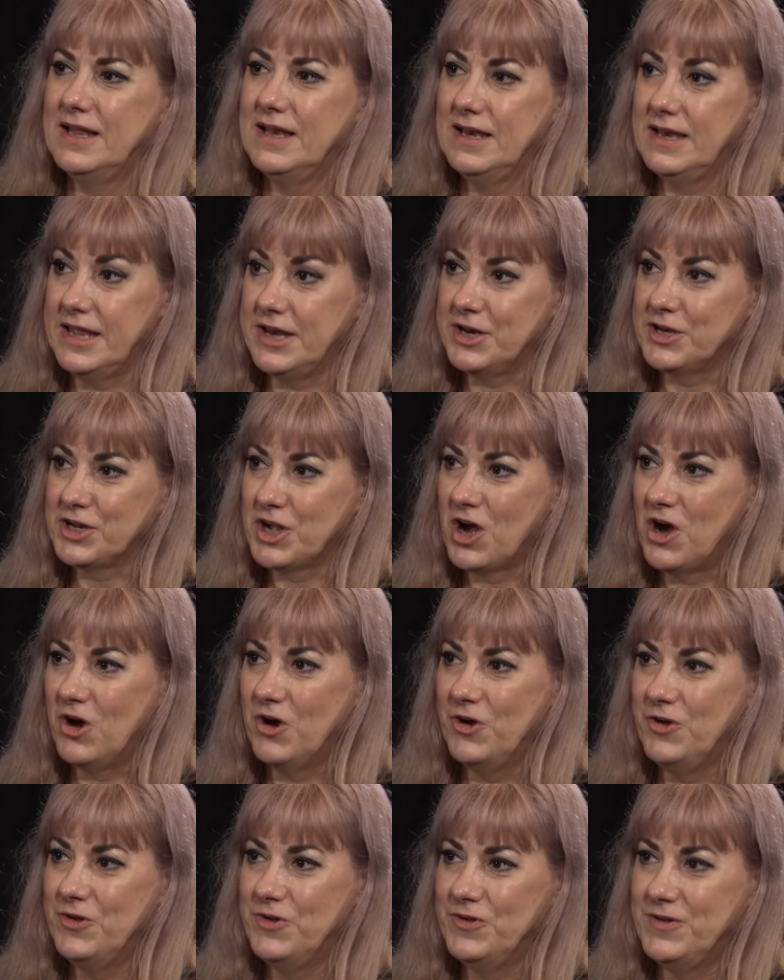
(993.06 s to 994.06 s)
let it
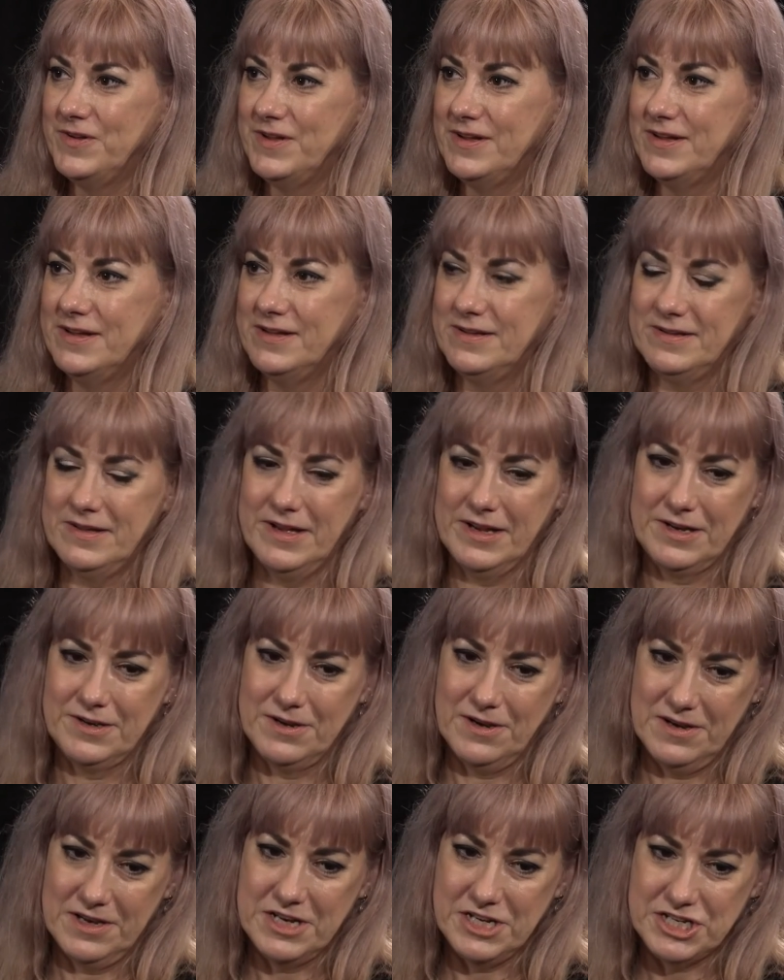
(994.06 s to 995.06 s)
go,
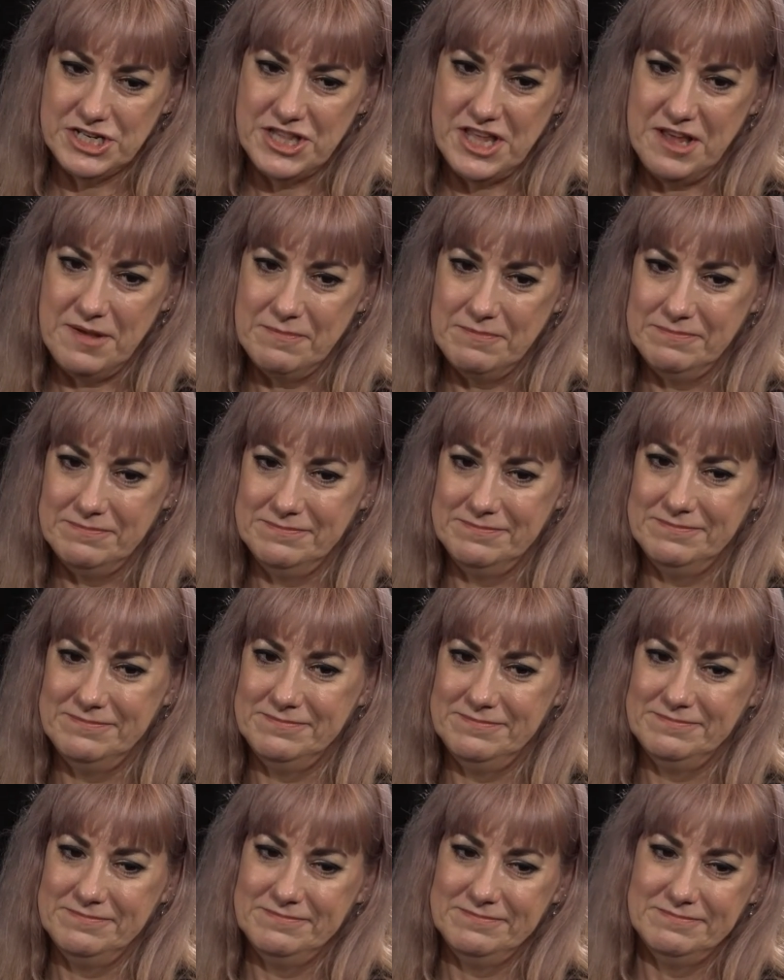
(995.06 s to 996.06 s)
acknowledge them,
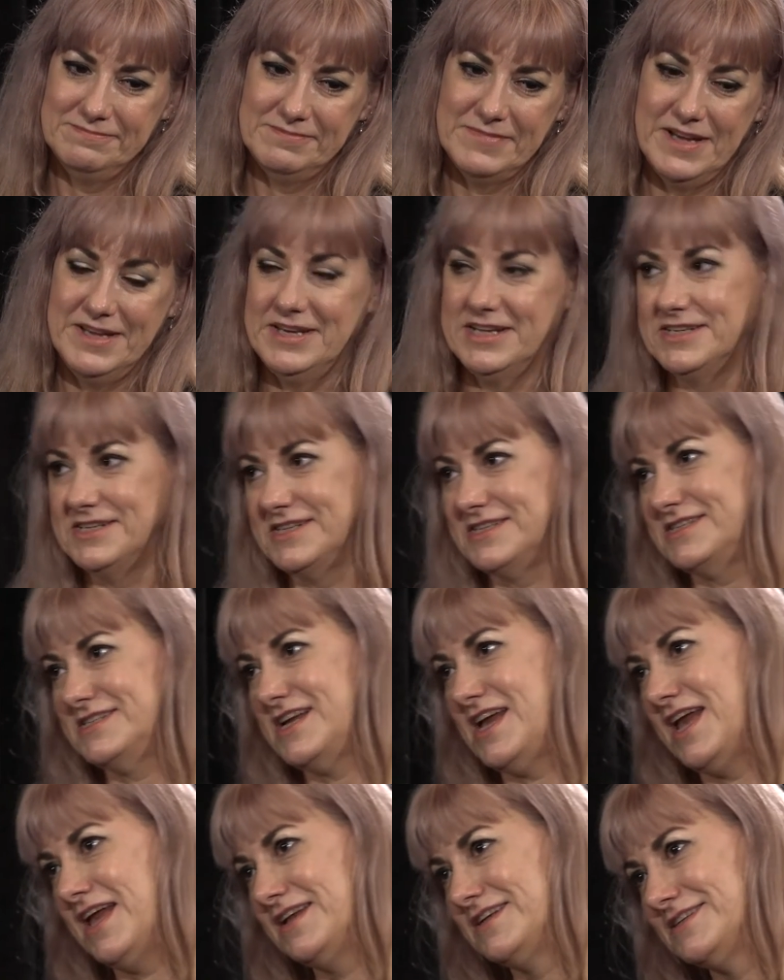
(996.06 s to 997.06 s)
and
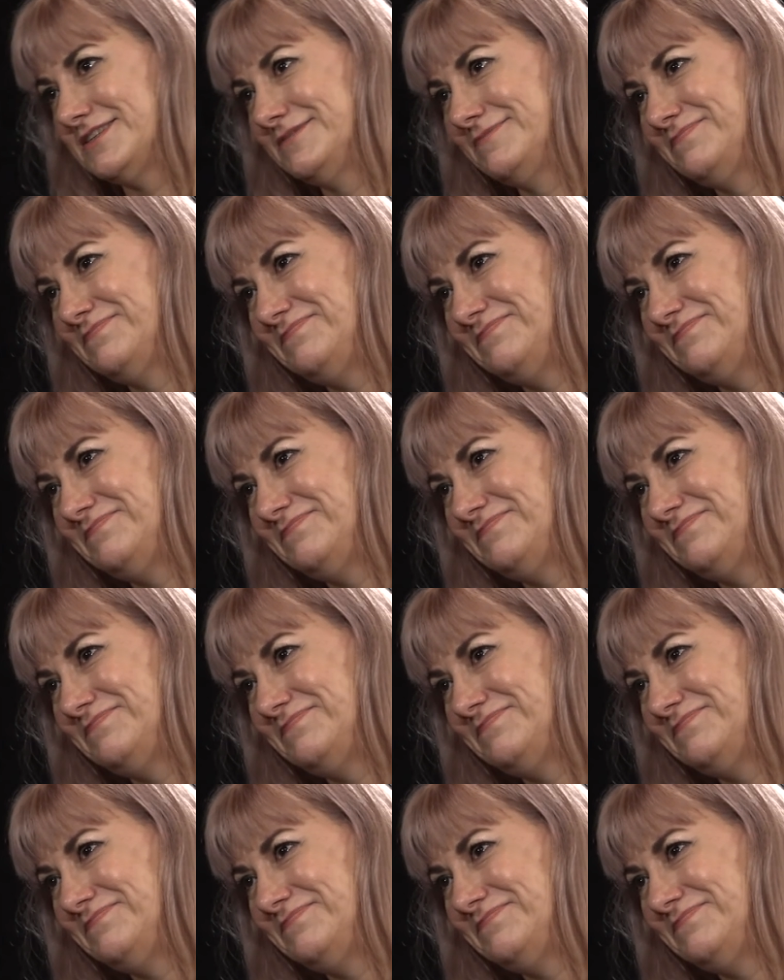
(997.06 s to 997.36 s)
understand.